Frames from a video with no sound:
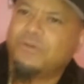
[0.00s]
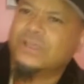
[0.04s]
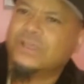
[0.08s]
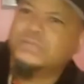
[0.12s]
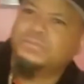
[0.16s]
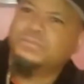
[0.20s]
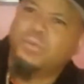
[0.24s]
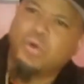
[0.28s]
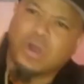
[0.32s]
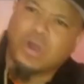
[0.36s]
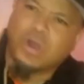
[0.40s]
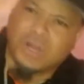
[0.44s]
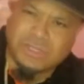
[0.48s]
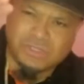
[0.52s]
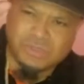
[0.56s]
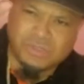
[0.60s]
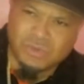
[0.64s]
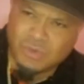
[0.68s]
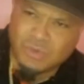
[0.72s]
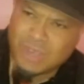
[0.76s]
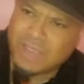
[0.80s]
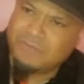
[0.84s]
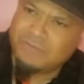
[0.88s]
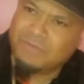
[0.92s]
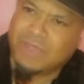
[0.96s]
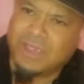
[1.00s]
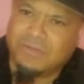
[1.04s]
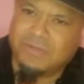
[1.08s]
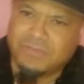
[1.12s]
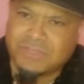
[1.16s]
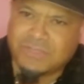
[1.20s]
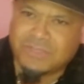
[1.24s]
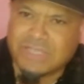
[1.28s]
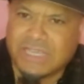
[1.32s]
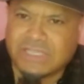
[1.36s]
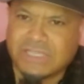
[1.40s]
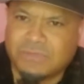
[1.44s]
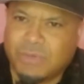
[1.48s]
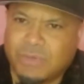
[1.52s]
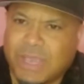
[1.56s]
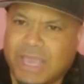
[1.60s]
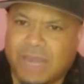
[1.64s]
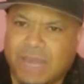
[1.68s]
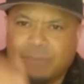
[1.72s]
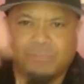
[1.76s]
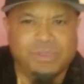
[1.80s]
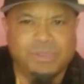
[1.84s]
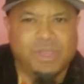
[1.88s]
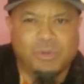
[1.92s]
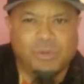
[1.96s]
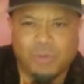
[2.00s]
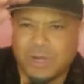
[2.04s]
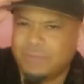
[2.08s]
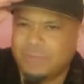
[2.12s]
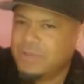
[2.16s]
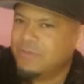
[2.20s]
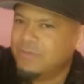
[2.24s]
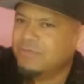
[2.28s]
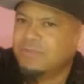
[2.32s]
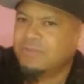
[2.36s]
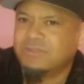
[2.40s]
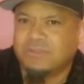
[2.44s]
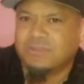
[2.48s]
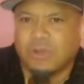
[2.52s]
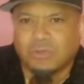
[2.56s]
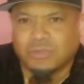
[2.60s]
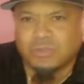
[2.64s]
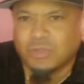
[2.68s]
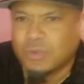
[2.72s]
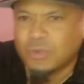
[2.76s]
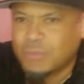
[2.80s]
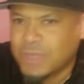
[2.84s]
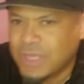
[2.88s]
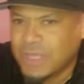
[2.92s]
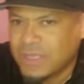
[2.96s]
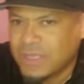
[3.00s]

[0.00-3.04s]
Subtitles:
porter too. I have a chance. I got to build with him. Have to talk to him. Yeah.